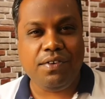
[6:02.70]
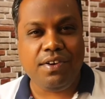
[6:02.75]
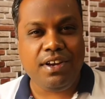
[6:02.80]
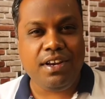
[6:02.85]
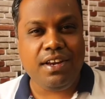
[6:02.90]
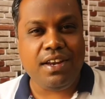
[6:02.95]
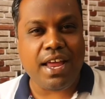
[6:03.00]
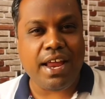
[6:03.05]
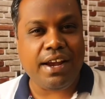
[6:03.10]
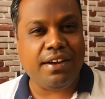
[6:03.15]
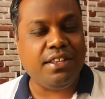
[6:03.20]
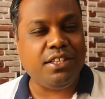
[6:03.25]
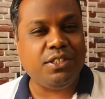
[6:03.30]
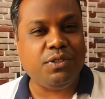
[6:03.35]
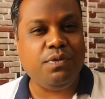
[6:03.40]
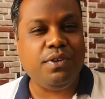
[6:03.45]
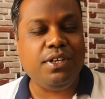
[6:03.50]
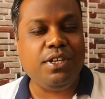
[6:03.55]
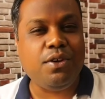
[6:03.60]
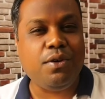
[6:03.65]
really like
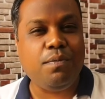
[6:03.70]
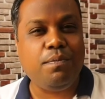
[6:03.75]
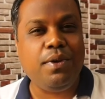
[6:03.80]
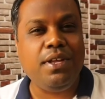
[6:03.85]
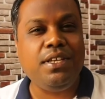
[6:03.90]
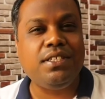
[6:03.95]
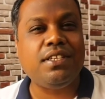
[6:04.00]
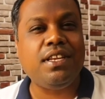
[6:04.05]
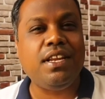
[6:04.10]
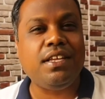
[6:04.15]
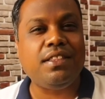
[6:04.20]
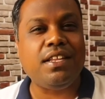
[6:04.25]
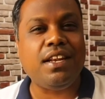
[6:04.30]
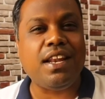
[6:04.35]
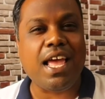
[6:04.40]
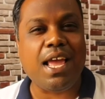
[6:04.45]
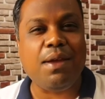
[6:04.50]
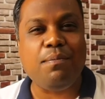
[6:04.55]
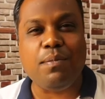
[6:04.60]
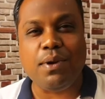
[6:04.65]
this video, please click the
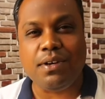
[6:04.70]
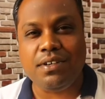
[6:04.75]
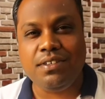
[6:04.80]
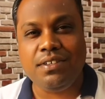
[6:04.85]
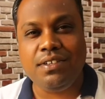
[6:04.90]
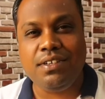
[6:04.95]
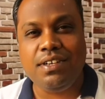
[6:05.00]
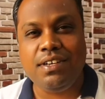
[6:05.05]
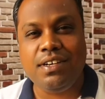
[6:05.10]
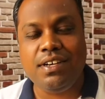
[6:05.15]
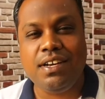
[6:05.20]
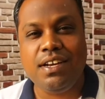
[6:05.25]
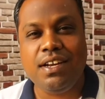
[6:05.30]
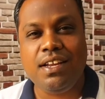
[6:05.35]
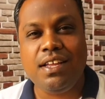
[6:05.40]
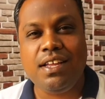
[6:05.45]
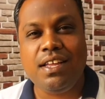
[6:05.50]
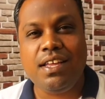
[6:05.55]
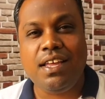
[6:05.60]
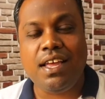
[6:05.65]
like button
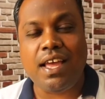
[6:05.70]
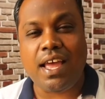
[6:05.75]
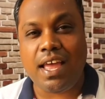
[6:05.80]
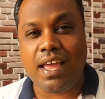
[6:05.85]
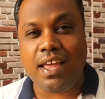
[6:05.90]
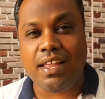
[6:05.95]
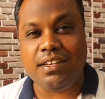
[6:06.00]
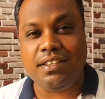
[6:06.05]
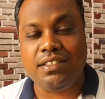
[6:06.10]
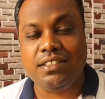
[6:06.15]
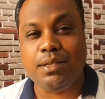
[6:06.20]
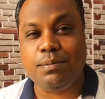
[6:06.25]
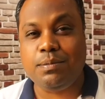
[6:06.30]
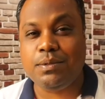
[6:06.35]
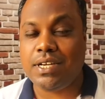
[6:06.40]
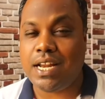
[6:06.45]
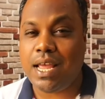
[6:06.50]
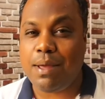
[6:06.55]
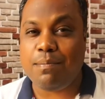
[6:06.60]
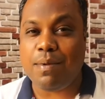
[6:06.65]
and
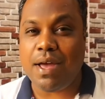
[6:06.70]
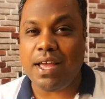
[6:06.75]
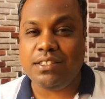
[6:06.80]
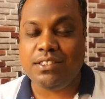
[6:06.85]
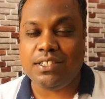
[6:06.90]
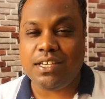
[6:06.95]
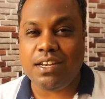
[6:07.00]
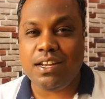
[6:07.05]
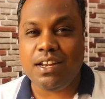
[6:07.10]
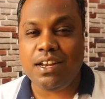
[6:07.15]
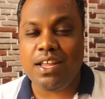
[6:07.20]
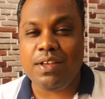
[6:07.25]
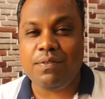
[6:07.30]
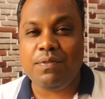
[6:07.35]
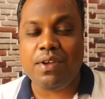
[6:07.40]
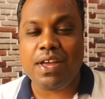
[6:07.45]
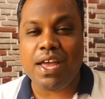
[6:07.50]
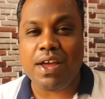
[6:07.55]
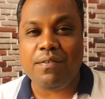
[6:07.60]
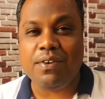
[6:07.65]
subscribe my channel if
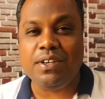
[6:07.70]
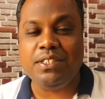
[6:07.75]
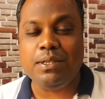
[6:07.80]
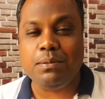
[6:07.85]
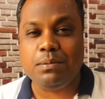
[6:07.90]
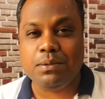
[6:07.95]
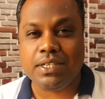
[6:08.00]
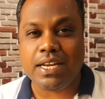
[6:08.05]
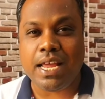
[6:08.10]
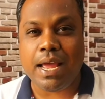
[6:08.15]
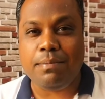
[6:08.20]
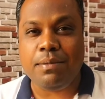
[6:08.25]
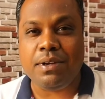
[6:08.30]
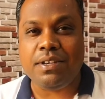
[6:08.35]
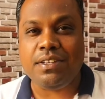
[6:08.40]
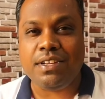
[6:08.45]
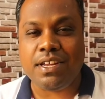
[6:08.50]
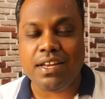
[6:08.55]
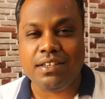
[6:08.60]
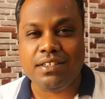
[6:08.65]
you haven't subscribed
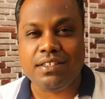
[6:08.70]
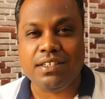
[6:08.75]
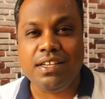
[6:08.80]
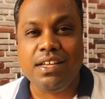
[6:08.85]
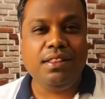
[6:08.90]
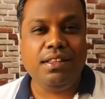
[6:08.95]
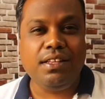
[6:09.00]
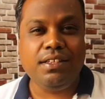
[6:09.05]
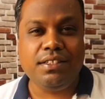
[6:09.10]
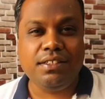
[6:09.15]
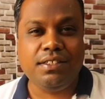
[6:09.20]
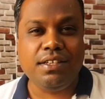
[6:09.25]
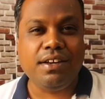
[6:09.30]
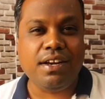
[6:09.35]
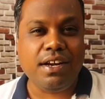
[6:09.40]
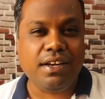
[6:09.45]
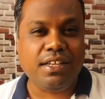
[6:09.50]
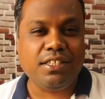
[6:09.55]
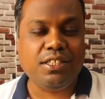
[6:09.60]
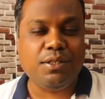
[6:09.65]
it yet. This is the
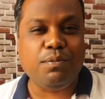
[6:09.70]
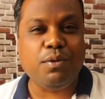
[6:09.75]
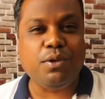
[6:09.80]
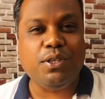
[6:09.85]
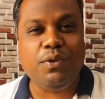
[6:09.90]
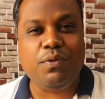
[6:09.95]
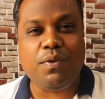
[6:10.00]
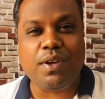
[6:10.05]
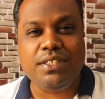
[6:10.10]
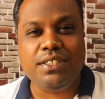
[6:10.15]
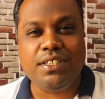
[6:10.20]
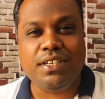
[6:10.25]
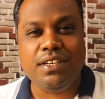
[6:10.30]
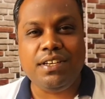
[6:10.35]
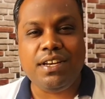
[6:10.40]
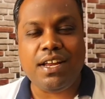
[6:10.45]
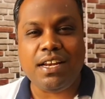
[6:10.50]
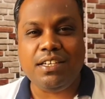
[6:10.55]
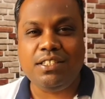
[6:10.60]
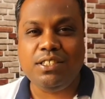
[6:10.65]
greatest
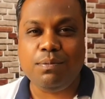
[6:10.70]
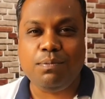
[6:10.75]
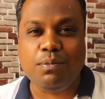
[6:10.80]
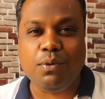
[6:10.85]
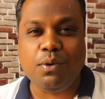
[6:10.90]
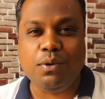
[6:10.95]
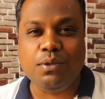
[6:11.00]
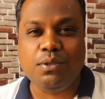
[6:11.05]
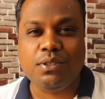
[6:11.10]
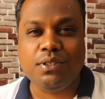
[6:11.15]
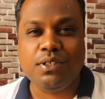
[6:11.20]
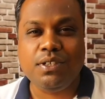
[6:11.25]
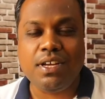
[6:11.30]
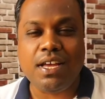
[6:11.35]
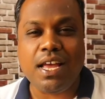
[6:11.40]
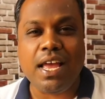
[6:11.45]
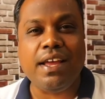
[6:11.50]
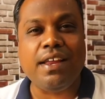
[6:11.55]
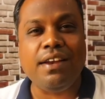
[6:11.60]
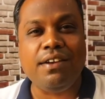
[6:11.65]
motivation and support
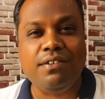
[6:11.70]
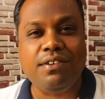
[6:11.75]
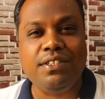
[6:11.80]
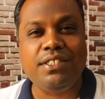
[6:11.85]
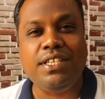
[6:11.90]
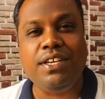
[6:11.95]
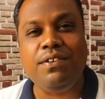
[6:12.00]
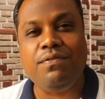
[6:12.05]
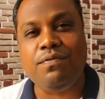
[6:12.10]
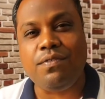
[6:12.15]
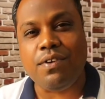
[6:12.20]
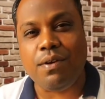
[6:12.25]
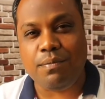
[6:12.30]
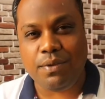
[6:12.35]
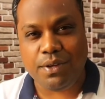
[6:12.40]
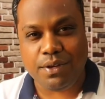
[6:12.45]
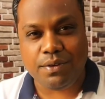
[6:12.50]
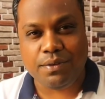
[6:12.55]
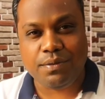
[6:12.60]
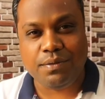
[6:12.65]
I can receive
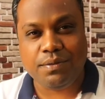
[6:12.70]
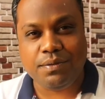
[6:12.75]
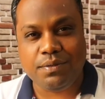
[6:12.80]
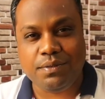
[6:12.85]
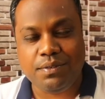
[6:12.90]
from you.